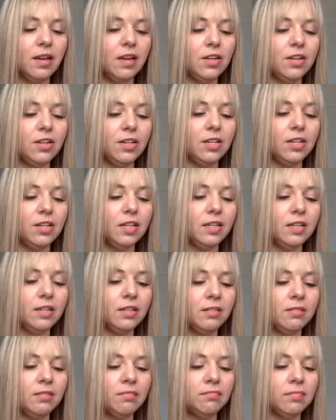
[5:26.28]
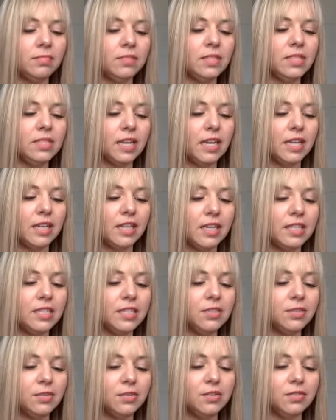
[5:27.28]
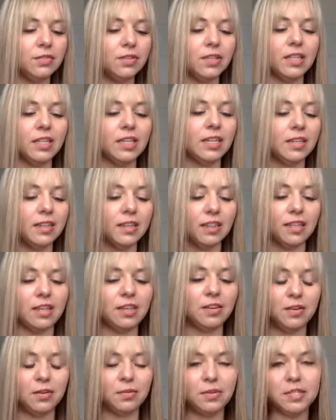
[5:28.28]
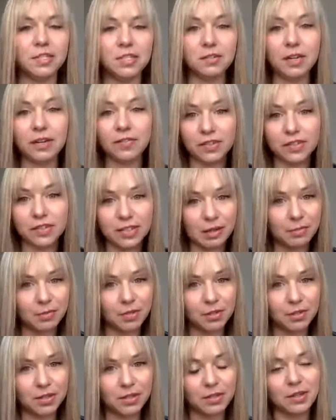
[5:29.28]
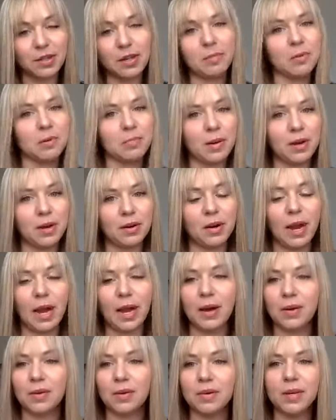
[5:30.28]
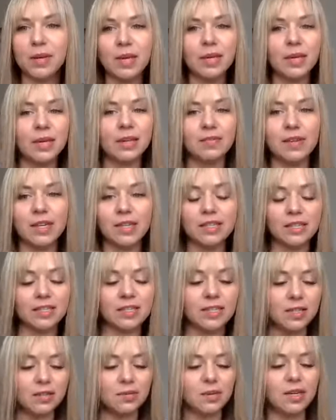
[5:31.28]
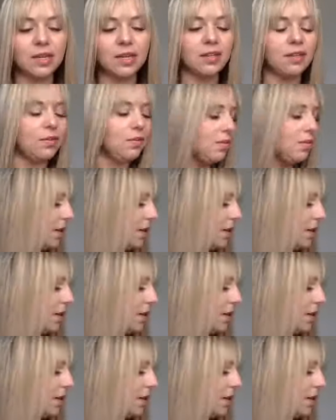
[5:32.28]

good stylist, or really anything that you do, is you never stop learning. No matter how advanced that you get, you